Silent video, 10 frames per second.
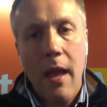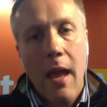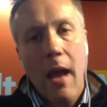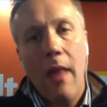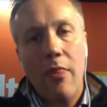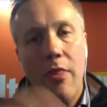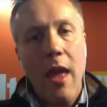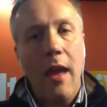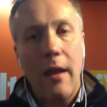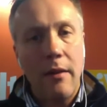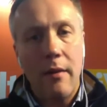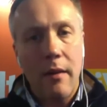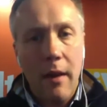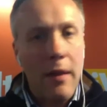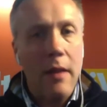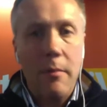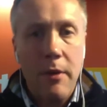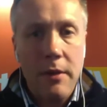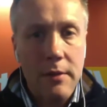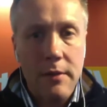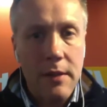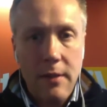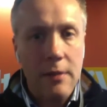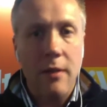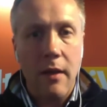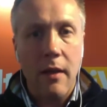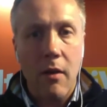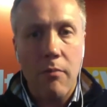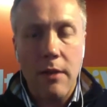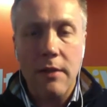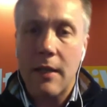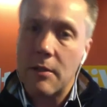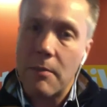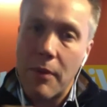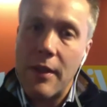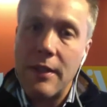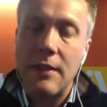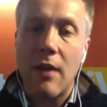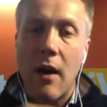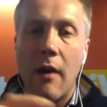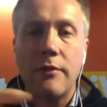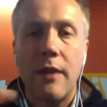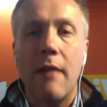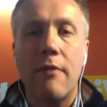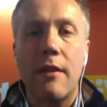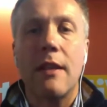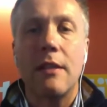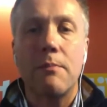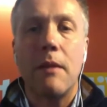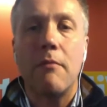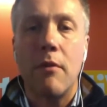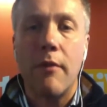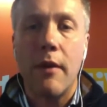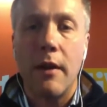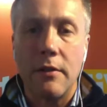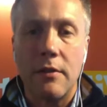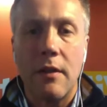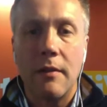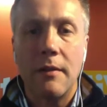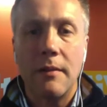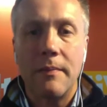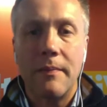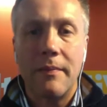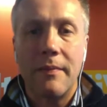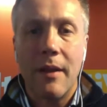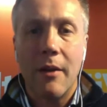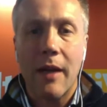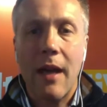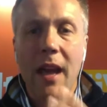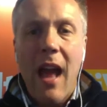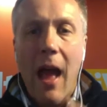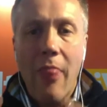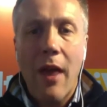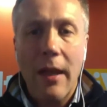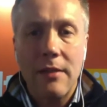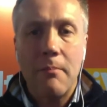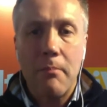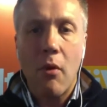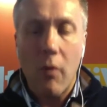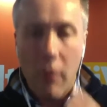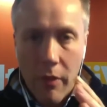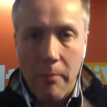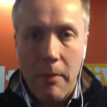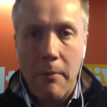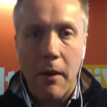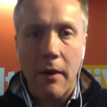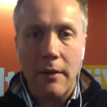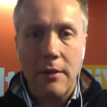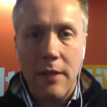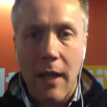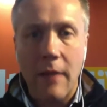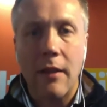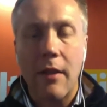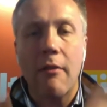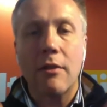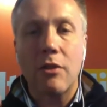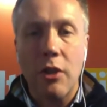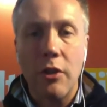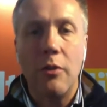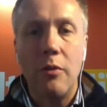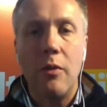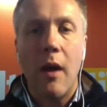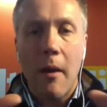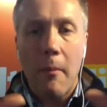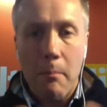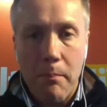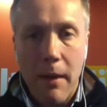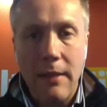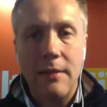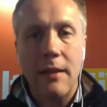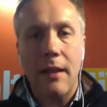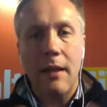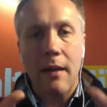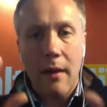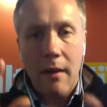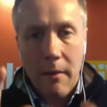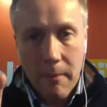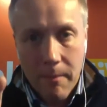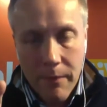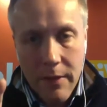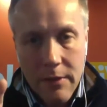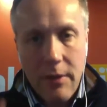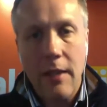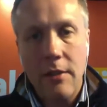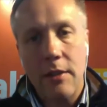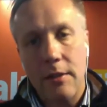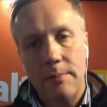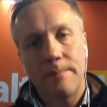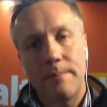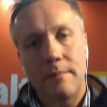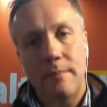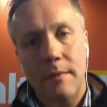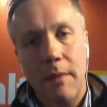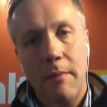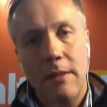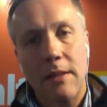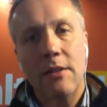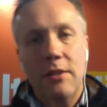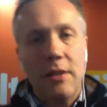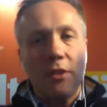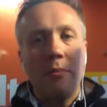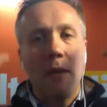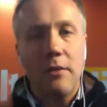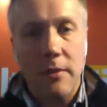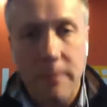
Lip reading: And then the person says they suddenly got breast cancer. But this is after everything's been reversed. Okay? And that's important that people understand that there are two basic stages. Yeah, does that make sense? Is it too much?